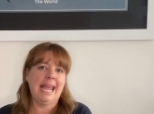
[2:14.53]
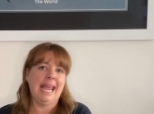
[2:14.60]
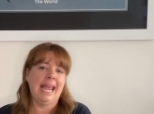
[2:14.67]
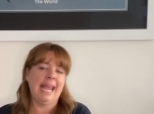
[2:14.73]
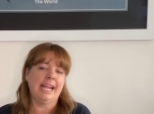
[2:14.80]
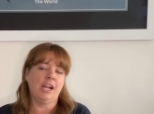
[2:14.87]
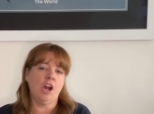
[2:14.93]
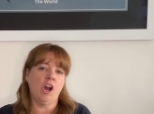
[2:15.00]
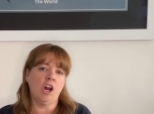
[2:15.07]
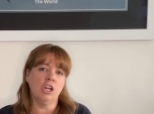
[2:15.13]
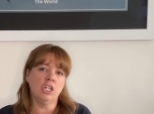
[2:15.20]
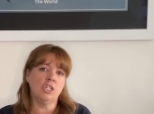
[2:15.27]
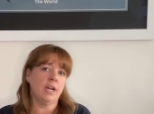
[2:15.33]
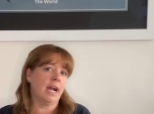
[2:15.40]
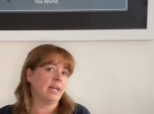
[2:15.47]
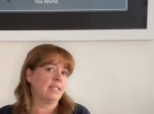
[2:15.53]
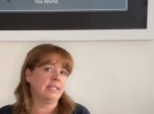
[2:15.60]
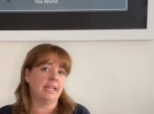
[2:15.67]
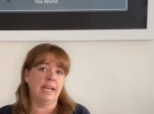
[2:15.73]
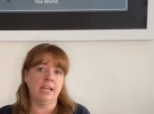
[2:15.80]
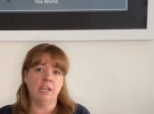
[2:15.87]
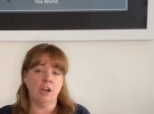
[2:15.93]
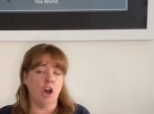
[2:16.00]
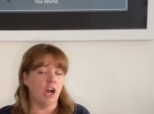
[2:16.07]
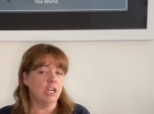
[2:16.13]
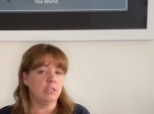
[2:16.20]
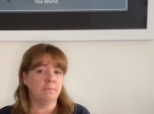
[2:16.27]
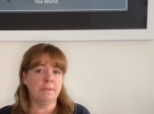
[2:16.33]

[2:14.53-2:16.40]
A contract cannot